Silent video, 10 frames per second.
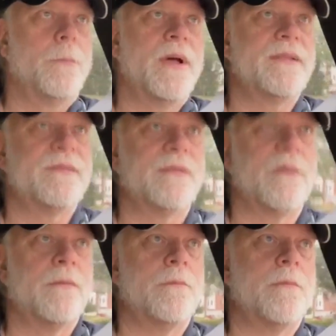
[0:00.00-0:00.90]
but
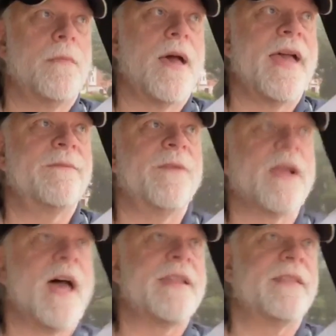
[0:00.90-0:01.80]
I had
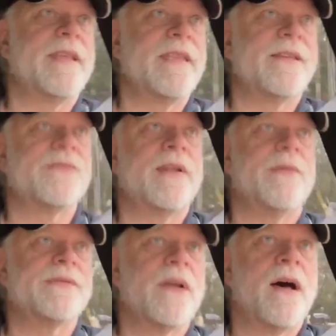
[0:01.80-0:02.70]
forgotten that
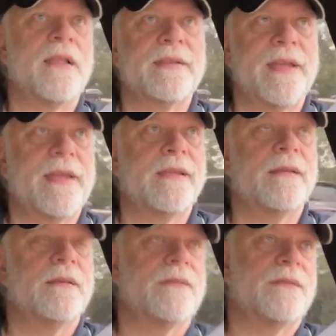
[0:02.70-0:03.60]
yesterday was a holiday,
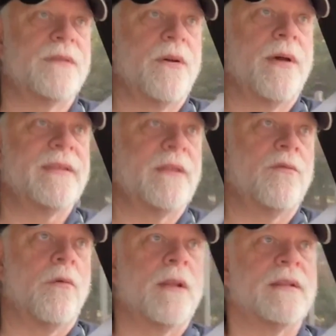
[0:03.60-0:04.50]
so I
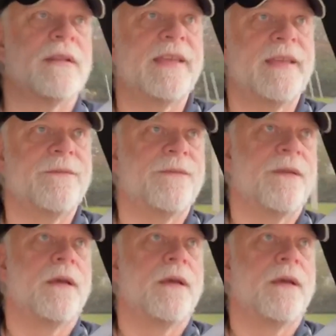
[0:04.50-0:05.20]
didn't want to leave